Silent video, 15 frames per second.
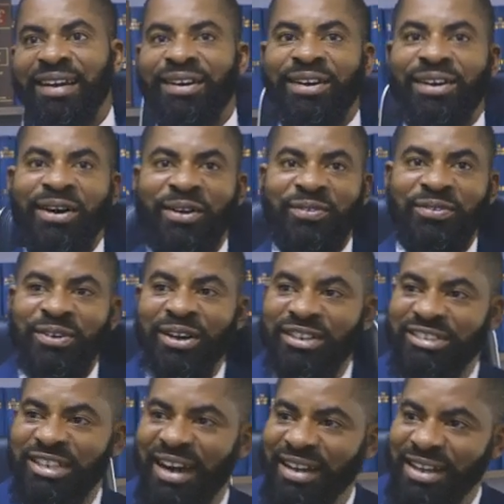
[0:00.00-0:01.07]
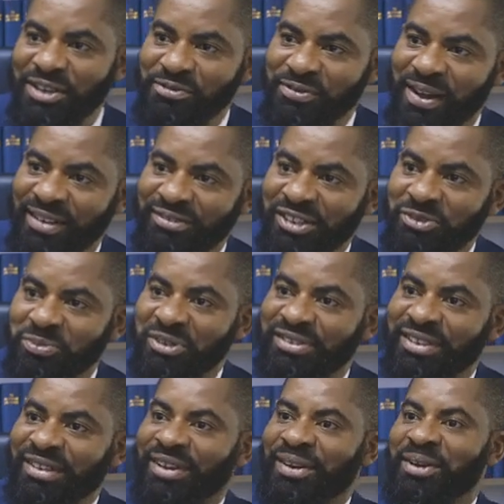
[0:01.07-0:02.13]
Governor Sheriff has just been
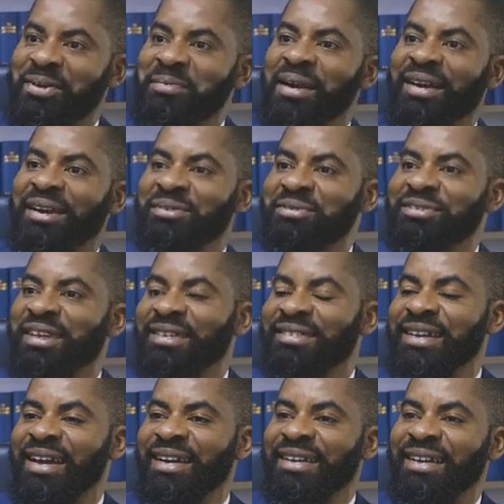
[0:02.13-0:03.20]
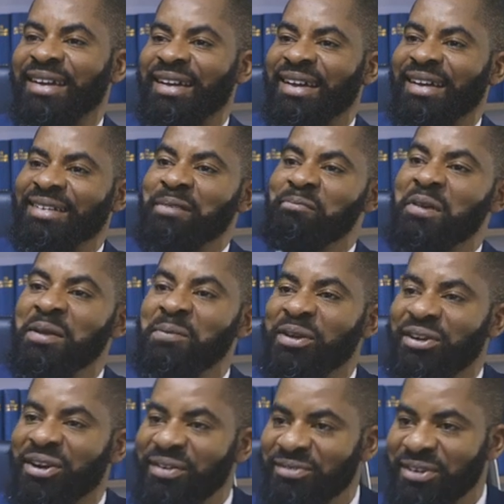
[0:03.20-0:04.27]
singing on your mandate we shall stand. The
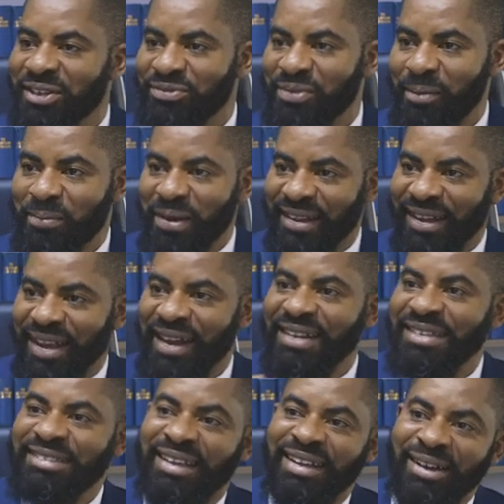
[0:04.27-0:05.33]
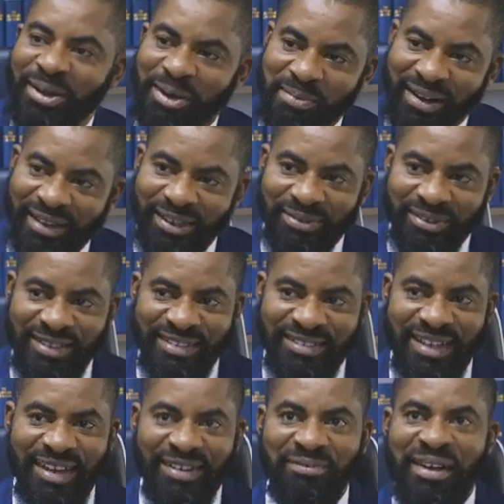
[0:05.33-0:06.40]
PDP governors were practically singing on your mandate we shall
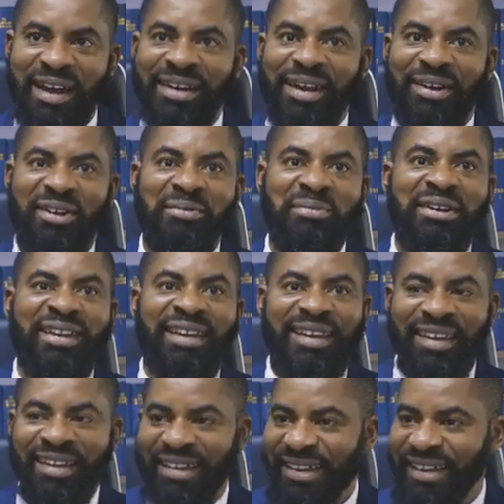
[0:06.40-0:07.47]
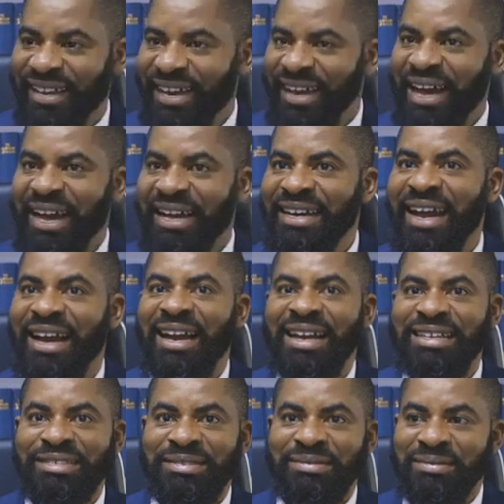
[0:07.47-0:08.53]
stand via their communique at their
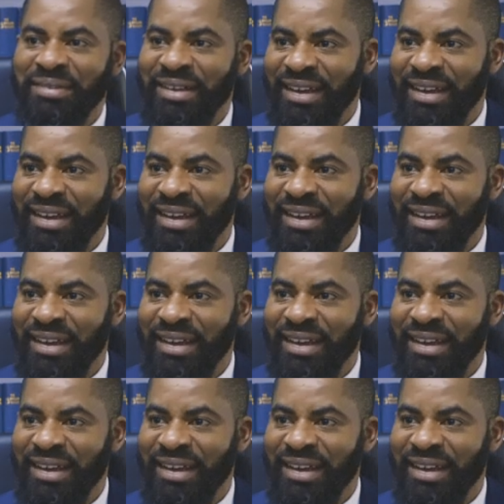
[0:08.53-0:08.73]
last